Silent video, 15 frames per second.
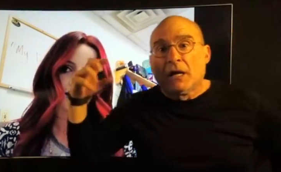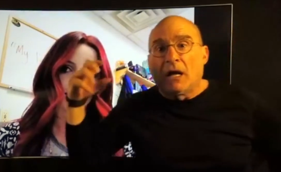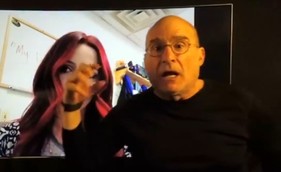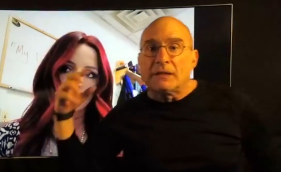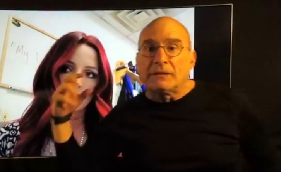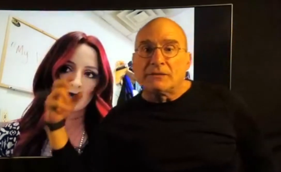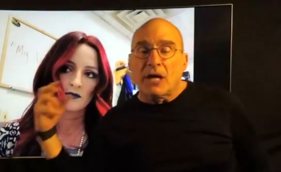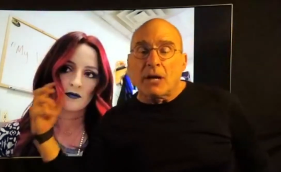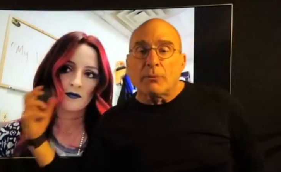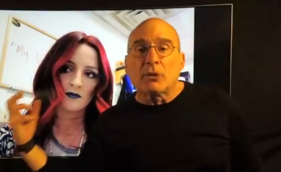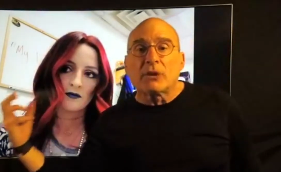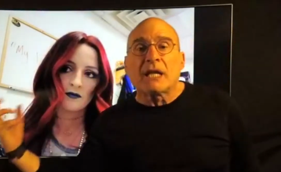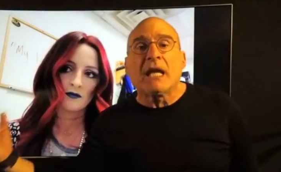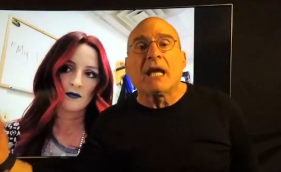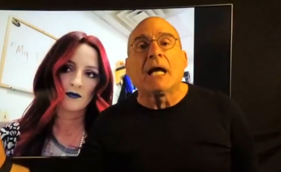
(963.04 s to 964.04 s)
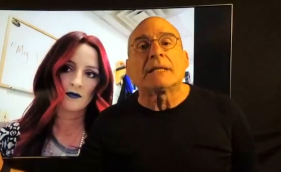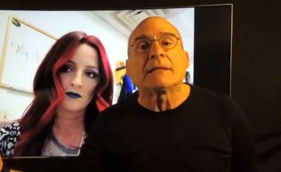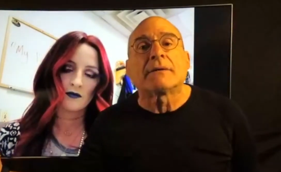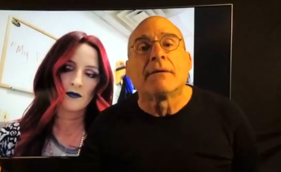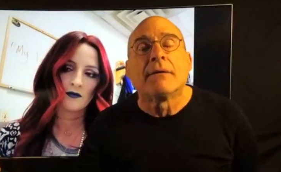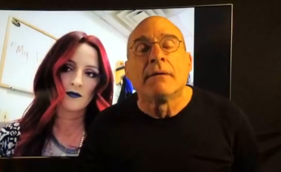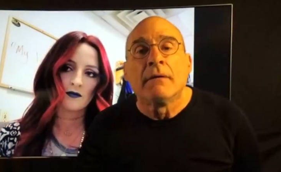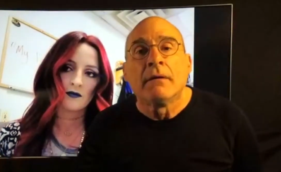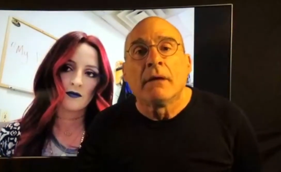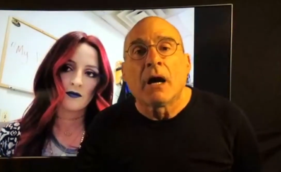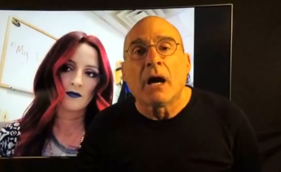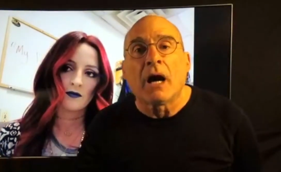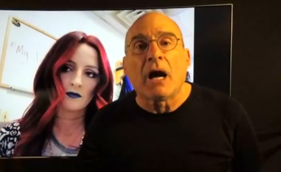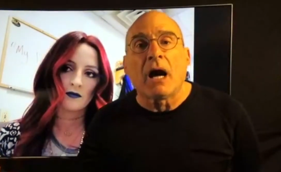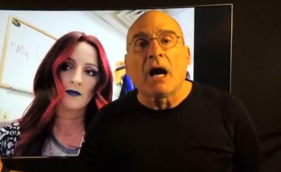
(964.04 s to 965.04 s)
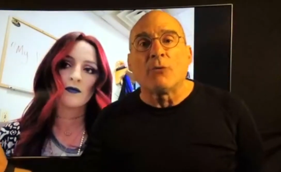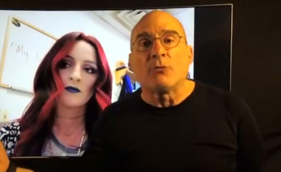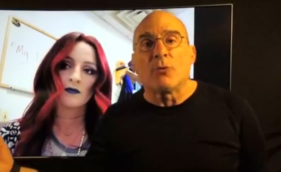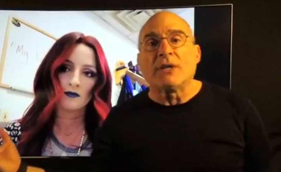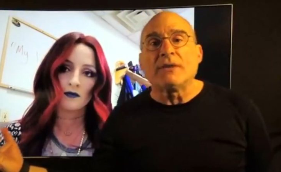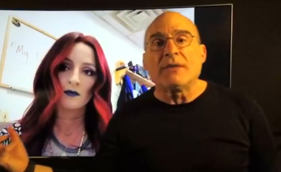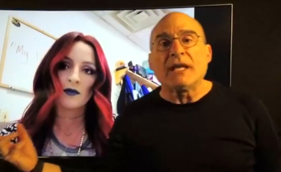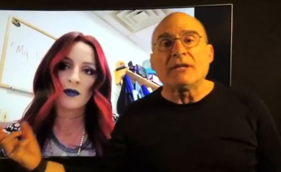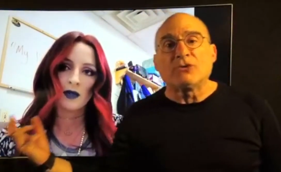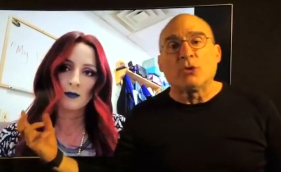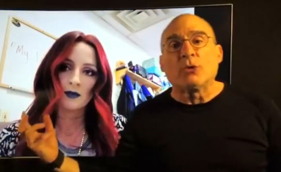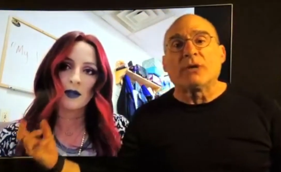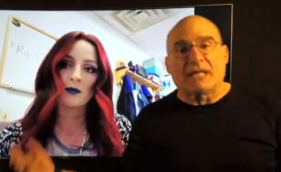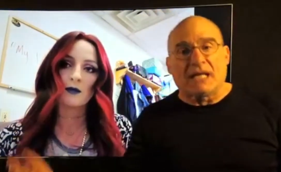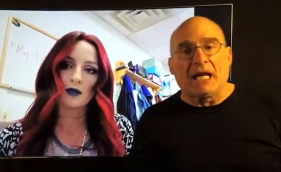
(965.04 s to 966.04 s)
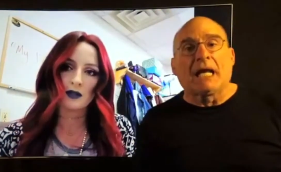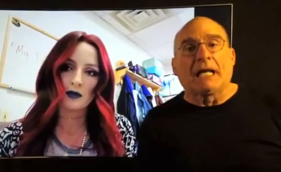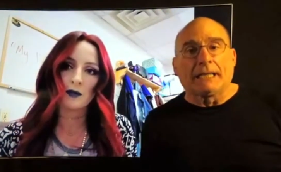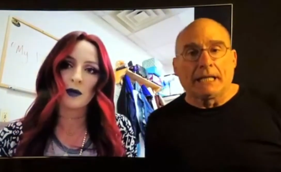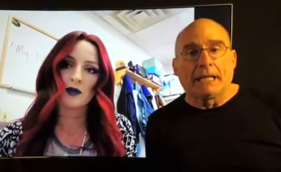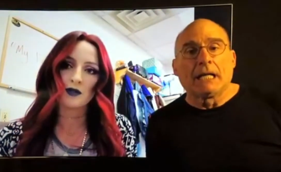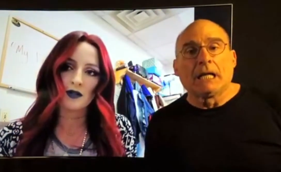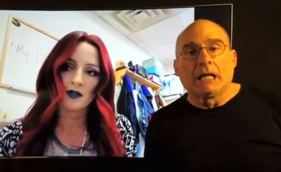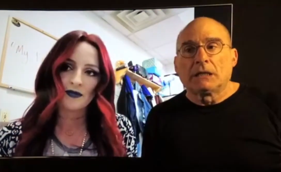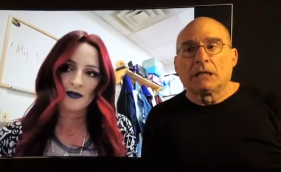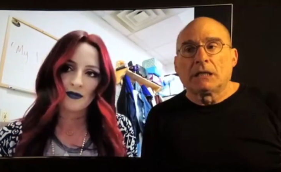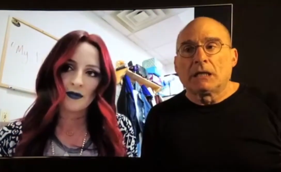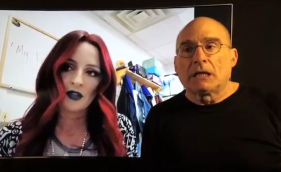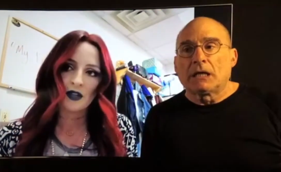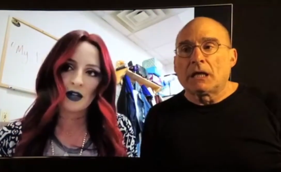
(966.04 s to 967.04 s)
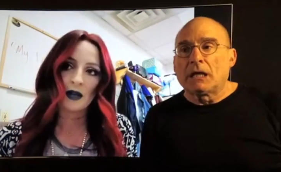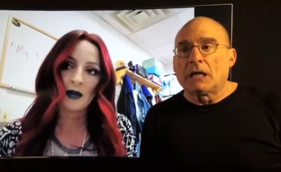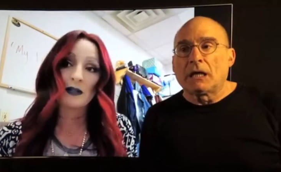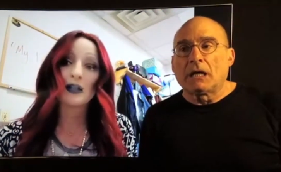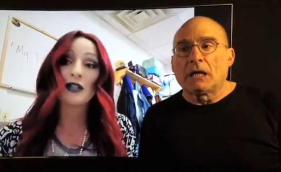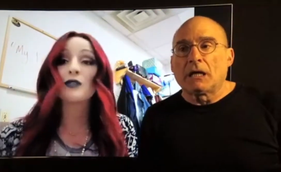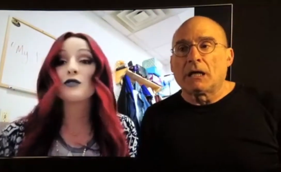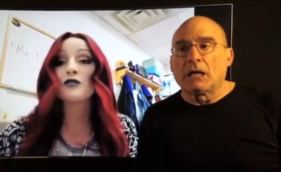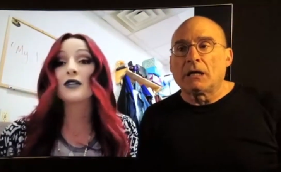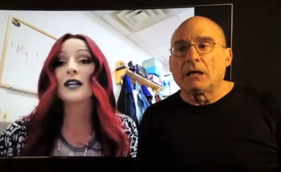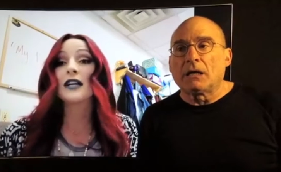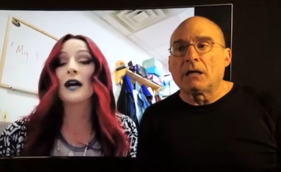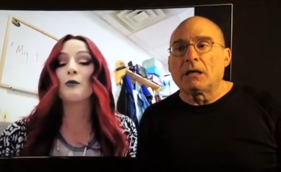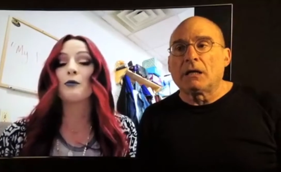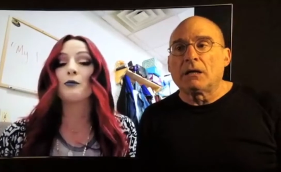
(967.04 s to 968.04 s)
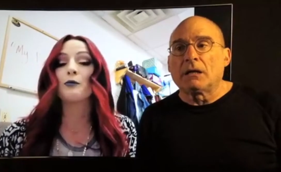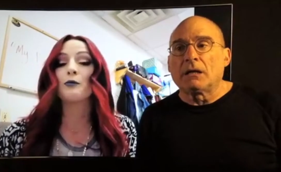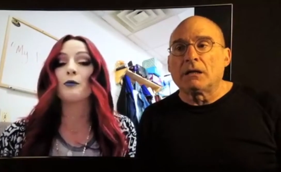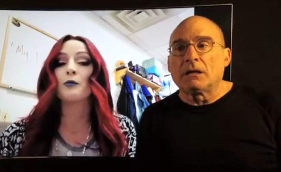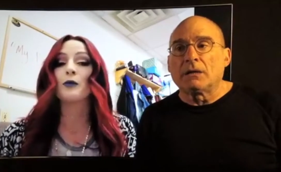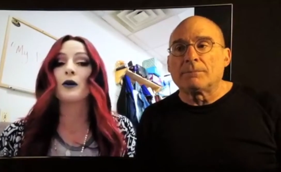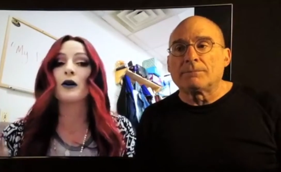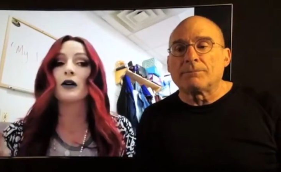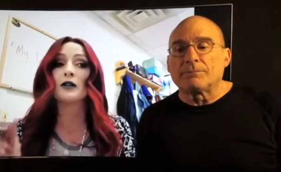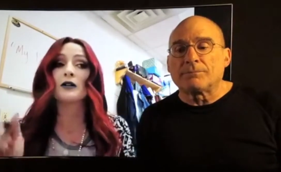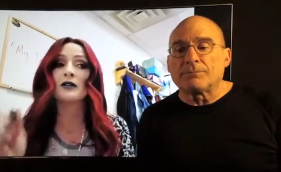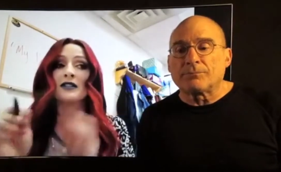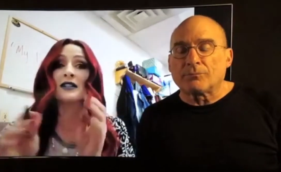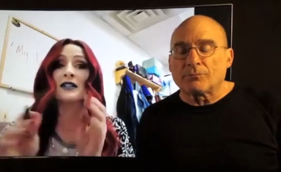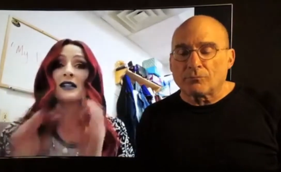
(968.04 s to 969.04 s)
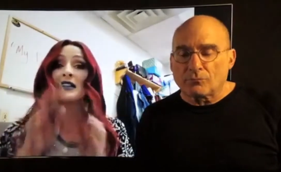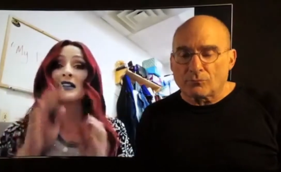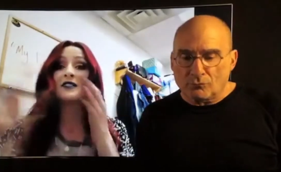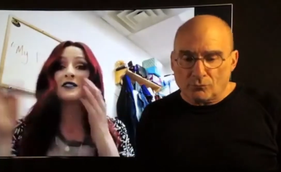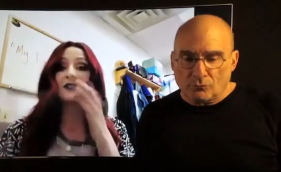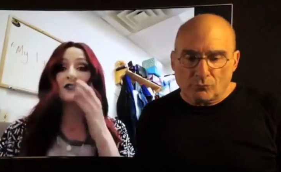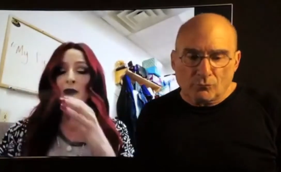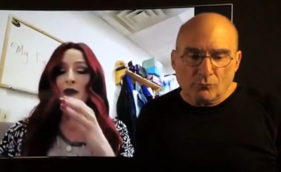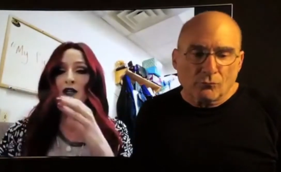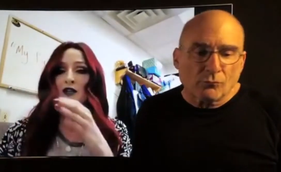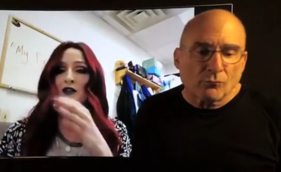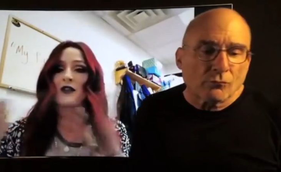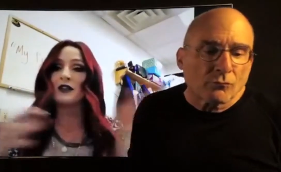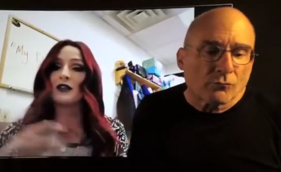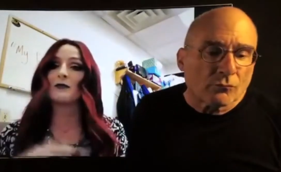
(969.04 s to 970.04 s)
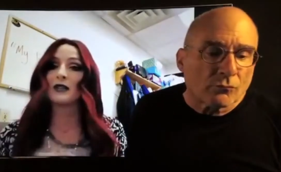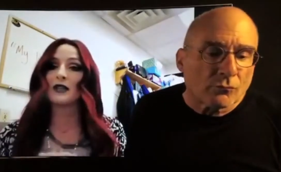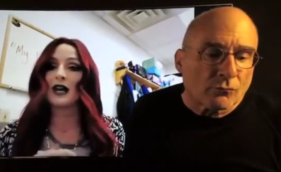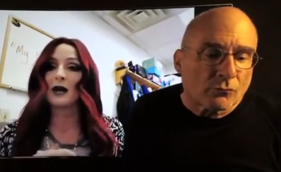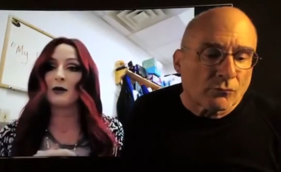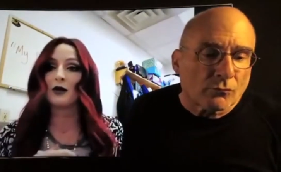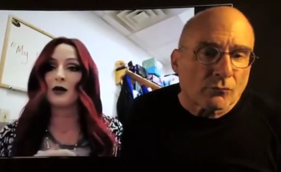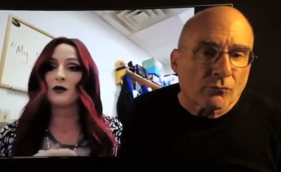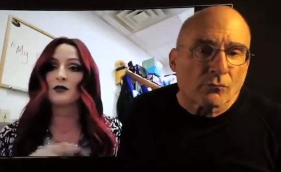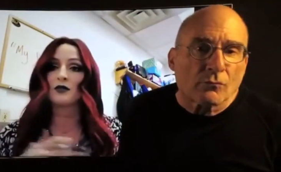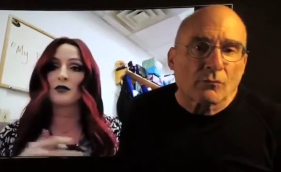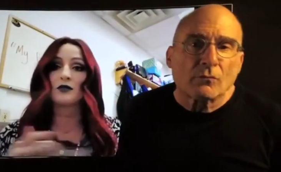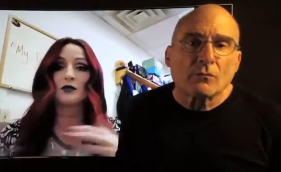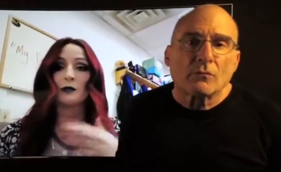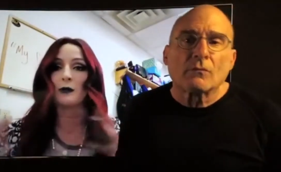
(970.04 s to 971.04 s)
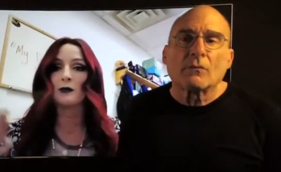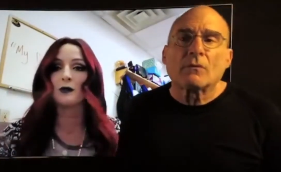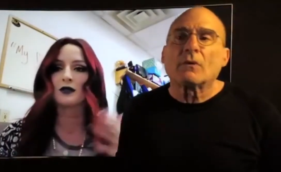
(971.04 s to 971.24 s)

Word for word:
Speaker 1: a double hit uh, when
Speaker 2: yep. they do it again. Yep, and usually I'll send a different picture to them than I post, so